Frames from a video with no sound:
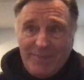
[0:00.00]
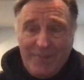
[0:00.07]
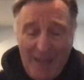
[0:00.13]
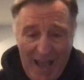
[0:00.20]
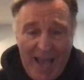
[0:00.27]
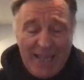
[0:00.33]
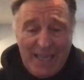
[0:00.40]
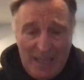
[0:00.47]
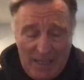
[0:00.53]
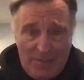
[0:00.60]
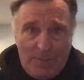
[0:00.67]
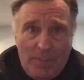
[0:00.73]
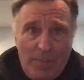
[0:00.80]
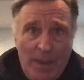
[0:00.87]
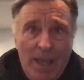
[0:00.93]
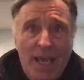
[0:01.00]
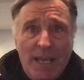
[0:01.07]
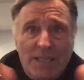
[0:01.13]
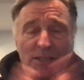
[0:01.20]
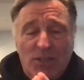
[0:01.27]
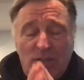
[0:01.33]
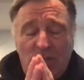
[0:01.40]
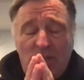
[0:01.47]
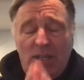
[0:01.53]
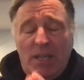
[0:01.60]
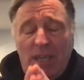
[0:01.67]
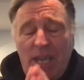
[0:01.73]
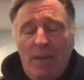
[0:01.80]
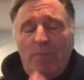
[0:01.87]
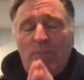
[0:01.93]
I
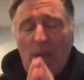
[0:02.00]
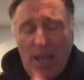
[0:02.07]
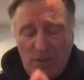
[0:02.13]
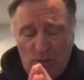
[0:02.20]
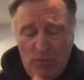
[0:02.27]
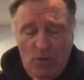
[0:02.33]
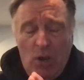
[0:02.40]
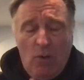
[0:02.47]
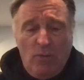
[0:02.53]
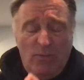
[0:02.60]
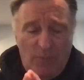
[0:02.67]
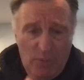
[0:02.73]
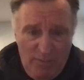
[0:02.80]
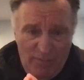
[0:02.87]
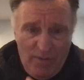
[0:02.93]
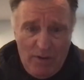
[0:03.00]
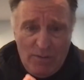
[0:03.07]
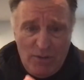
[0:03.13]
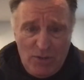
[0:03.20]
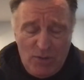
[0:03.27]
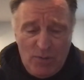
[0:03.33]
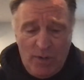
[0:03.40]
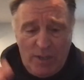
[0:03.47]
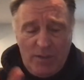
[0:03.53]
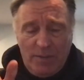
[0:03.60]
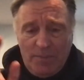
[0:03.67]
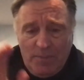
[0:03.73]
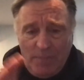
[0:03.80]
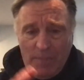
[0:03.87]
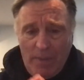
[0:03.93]
keep, as you know, to a very strict
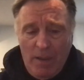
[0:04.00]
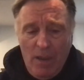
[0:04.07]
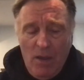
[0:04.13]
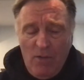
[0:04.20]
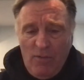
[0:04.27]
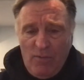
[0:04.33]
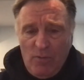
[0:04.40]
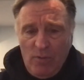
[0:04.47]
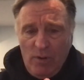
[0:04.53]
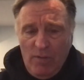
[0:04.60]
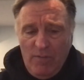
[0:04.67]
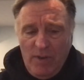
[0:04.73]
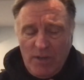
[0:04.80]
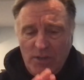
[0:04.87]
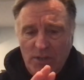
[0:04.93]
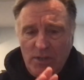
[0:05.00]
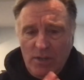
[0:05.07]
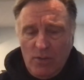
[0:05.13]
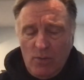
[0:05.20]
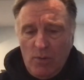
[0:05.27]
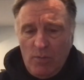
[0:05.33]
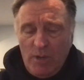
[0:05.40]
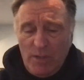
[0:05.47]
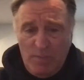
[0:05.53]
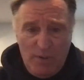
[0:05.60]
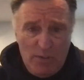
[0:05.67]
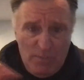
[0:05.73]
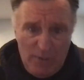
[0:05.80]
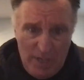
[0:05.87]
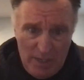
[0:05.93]
fruit, veggie, corn, rice, peas,
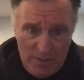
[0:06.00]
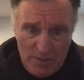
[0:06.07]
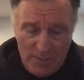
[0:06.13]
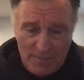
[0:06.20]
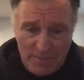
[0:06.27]
potatoes,